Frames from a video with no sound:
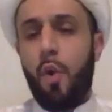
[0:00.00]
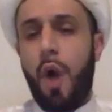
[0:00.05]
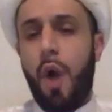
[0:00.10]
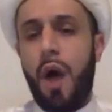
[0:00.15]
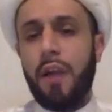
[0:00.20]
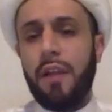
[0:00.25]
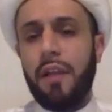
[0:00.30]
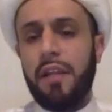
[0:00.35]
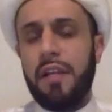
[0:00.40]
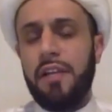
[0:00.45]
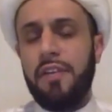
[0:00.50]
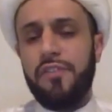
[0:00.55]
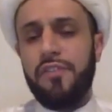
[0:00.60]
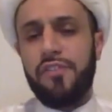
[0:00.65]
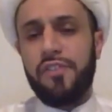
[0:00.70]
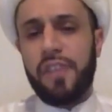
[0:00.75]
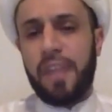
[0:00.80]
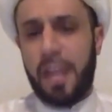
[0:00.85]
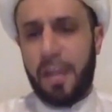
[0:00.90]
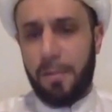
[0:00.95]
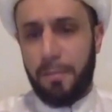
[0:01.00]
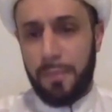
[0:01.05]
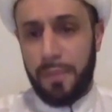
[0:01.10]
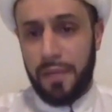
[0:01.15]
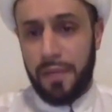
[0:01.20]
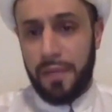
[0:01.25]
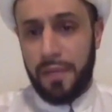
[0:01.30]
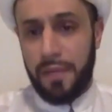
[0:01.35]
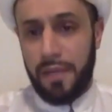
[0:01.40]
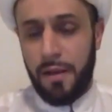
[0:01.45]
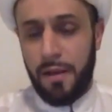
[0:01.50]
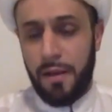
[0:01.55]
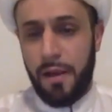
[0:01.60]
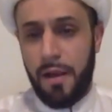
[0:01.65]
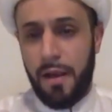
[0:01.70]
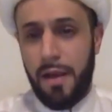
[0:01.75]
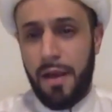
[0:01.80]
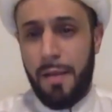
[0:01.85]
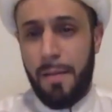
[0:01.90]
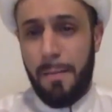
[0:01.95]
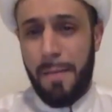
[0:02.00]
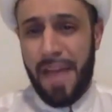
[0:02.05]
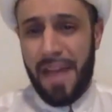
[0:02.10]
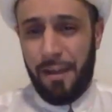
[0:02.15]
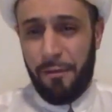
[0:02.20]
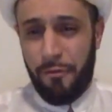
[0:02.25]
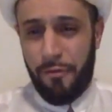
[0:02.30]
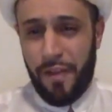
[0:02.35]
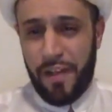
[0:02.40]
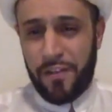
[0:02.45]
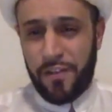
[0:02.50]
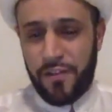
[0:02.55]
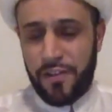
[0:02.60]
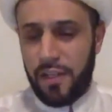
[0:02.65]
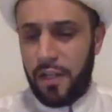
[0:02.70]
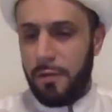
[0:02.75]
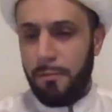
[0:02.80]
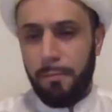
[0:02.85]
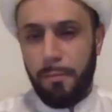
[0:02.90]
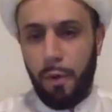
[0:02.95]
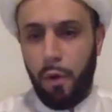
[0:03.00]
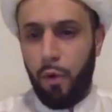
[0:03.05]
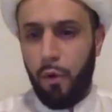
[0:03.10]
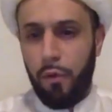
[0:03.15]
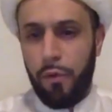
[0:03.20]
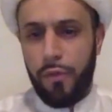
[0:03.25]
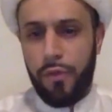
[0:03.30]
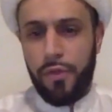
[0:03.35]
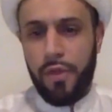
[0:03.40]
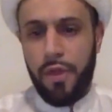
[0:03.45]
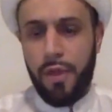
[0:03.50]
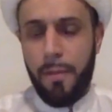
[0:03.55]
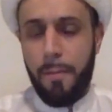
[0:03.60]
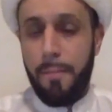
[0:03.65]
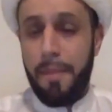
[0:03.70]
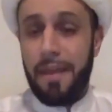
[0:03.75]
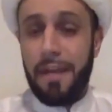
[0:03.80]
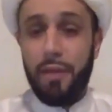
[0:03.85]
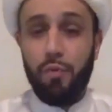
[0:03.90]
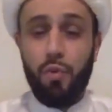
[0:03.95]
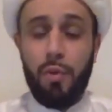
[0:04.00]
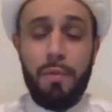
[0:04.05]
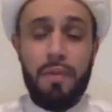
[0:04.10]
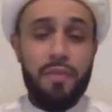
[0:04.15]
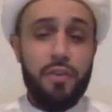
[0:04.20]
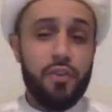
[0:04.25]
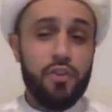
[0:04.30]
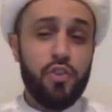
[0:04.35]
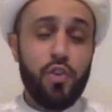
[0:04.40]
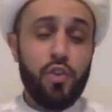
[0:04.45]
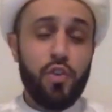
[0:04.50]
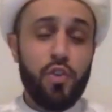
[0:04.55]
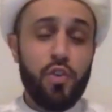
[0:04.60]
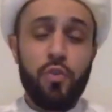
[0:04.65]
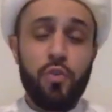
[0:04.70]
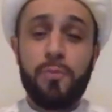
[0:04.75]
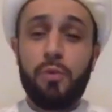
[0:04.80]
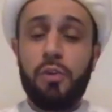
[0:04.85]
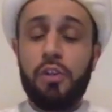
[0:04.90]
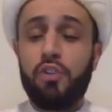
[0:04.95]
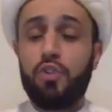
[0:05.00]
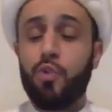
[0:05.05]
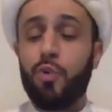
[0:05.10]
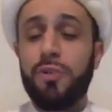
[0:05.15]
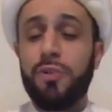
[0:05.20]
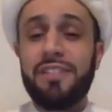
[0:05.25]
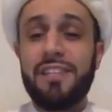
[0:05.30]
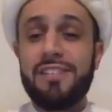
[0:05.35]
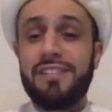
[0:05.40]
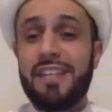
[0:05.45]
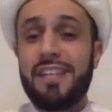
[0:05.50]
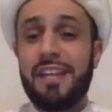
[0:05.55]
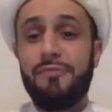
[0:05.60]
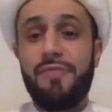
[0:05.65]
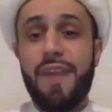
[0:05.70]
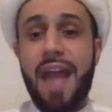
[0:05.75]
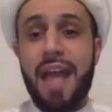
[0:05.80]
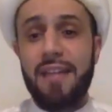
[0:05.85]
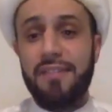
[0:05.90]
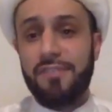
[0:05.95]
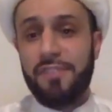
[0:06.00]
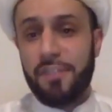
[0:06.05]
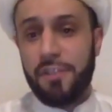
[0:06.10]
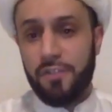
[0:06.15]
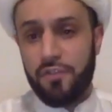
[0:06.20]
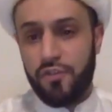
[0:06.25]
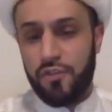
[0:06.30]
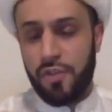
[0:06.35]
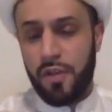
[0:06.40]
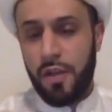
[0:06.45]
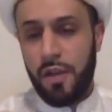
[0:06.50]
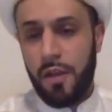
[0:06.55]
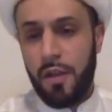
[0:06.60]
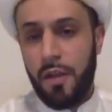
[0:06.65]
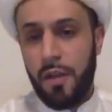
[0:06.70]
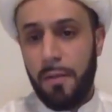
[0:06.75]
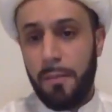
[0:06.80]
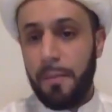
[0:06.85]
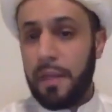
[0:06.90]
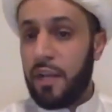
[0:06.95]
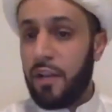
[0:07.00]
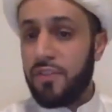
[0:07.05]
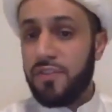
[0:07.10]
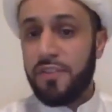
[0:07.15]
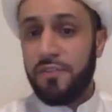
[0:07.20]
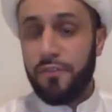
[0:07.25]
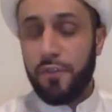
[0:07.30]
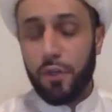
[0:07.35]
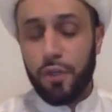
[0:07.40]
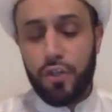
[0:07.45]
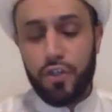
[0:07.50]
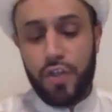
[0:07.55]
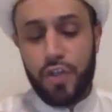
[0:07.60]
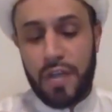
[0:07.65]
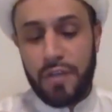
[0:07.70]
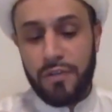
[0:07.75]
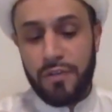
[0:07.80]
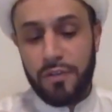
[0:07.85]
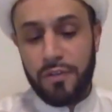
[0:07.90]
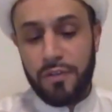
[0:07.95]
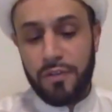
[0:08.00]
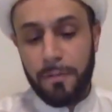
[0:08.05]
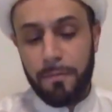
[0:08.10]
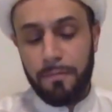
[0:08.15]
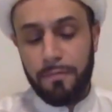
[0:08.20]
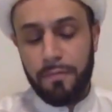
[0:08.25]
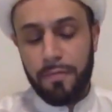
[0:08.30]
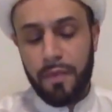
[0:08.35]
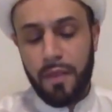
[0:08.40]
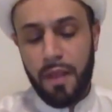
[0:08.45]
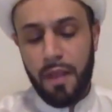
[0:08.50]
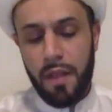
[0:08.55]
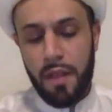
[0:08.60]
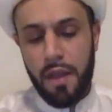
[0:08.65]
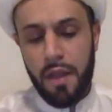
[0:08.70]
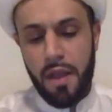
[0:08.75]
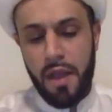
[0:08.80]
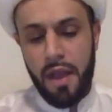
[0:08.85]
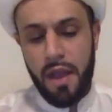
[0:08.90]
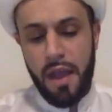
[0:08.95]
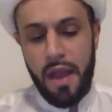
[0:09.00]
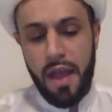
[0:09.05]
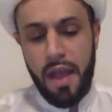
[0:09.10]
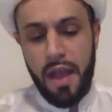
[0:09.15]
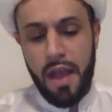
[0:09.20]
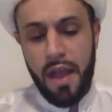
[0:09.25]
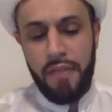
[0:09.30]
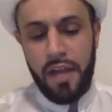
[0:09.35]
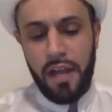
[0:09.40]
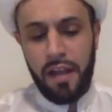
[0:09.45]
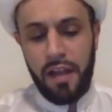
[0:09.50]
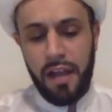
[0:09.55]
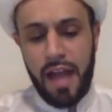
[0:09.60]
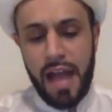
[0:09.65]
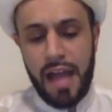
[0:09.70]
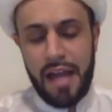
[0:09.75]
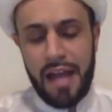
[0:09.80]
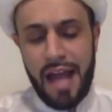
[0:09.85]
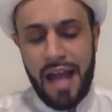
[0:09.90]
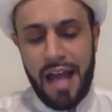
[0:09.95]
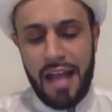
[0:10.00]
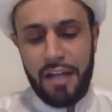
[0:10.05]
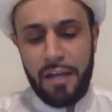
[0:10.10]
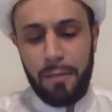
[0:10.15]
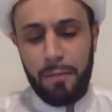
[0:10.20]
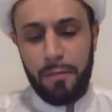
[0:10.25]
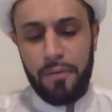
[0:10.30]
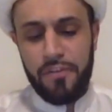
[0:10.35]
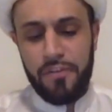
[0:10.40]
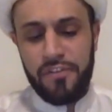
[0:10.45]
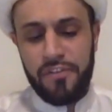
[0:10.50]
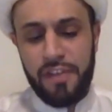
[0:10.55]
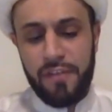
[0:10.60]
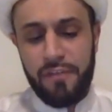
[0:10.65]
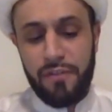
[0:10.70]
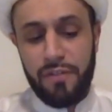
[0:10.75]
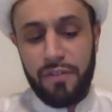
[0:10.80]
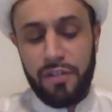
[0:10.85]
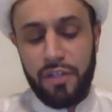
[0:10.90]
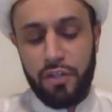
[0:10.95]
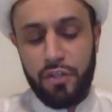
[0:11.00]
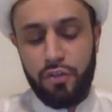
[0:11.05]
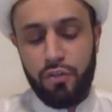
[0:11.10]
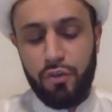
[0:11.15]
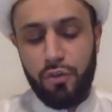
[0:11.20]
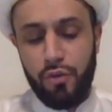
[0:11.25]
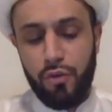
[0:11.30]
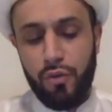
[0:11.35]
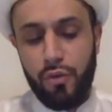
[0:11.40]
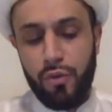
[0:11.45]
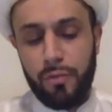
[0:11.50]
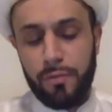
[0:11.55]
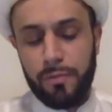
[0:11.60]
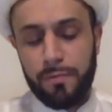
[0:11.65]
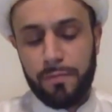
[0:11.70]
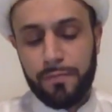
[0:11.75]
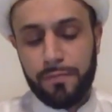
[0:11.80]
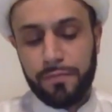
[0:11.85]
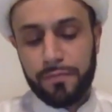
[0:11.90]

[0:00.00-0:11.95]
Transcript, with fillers: qualities can be manifested in both men and women. There's no spiritual disadvantage because of your gender. And then Allah in ayah number 72.